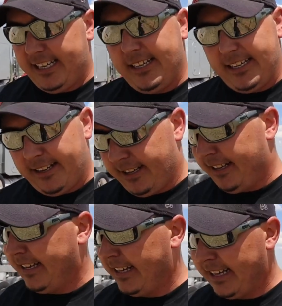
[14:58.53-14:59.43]

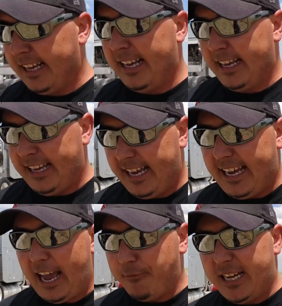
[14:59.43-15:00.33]
He
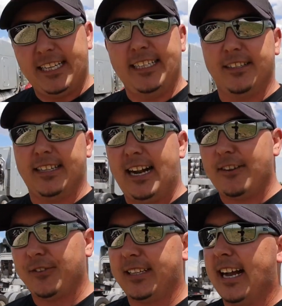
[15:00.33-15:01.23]
gave me a deal that I
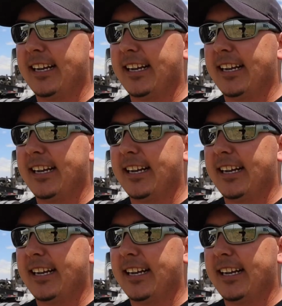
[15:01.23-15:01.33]
don't think